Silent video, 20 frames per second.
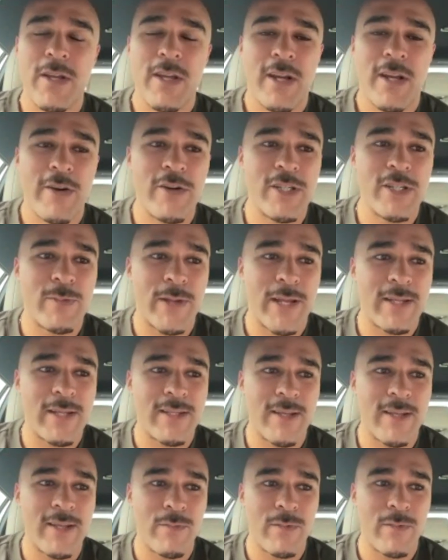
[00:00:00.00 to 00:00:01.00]
I respect
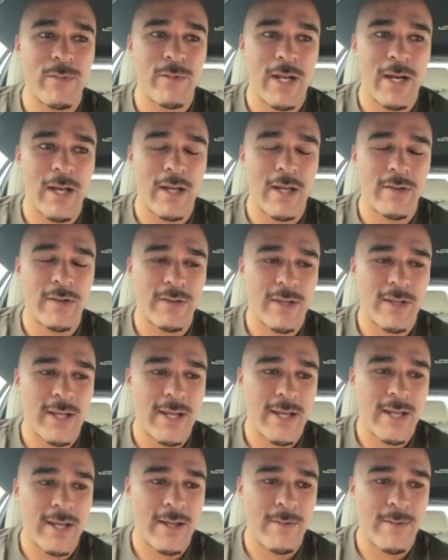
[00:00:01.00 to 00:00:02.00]
him a lot.
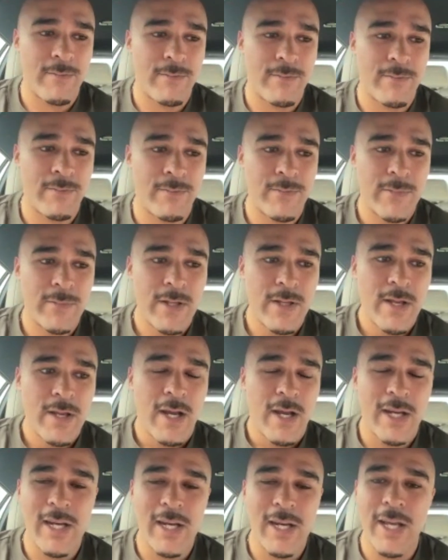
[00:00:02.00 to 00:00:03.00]

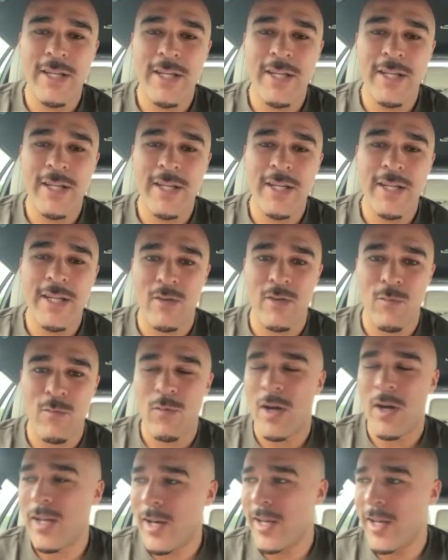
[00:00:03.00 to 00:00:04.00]
I'd like to see
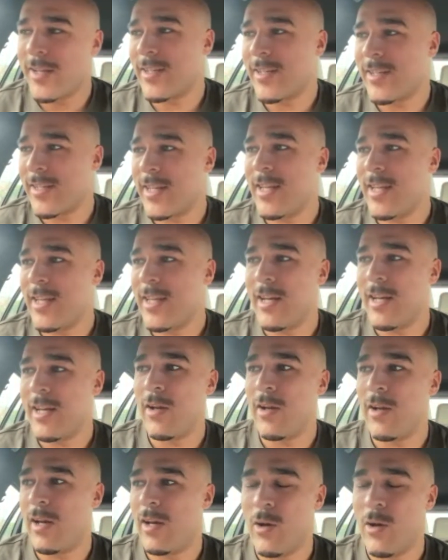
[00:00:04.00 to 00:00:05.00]

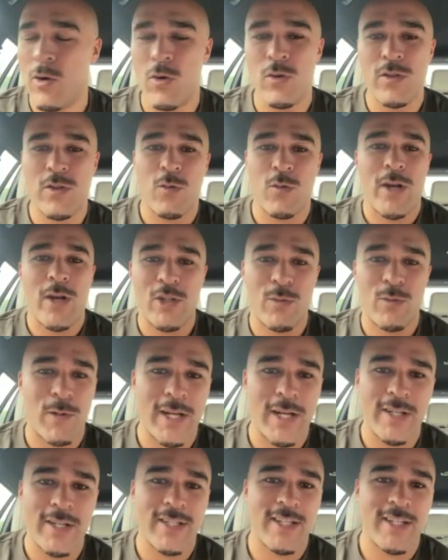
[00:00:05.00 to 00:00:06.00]
loads of Welsh
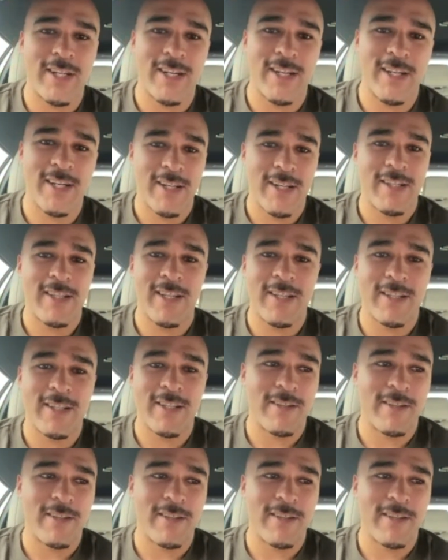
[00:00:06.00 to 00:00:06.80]
players in it. I think.